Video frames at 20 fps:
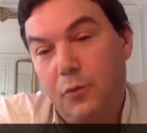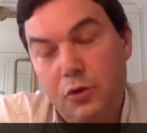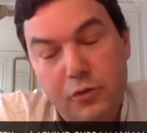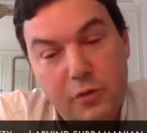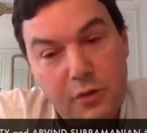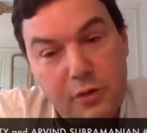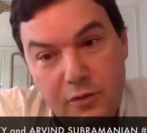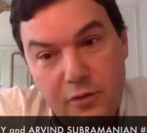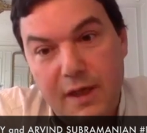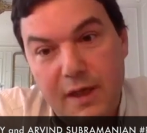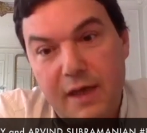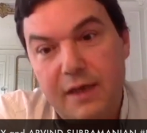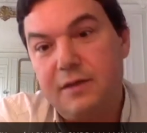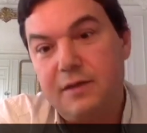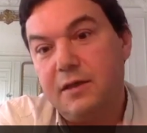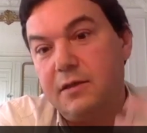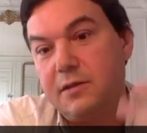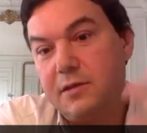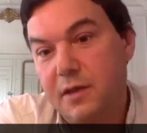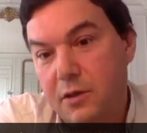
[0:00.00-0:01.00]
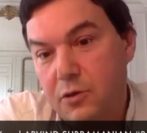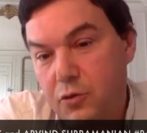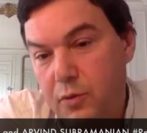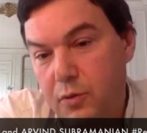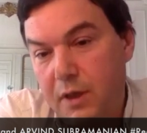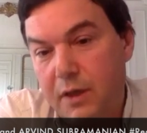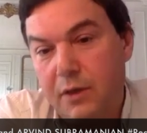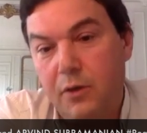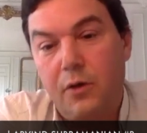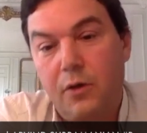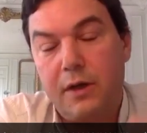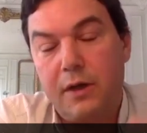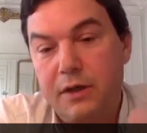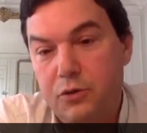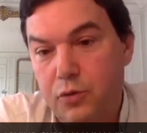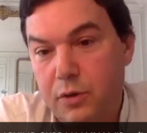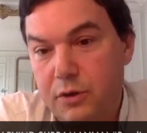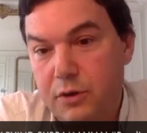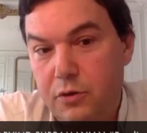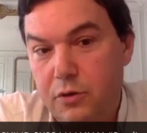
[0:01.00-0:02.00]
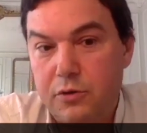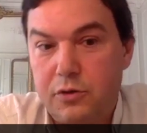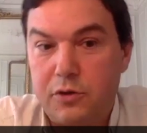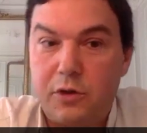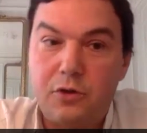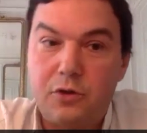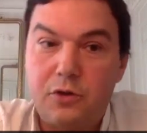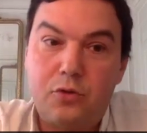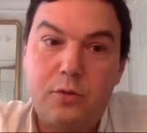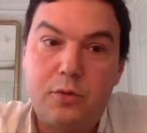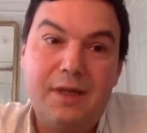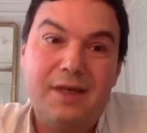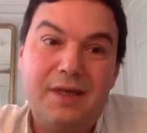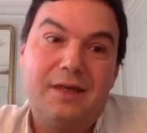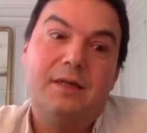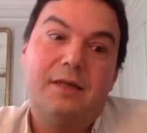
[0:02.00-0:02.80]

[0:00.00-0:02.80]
also in the 19th century and early 20th century,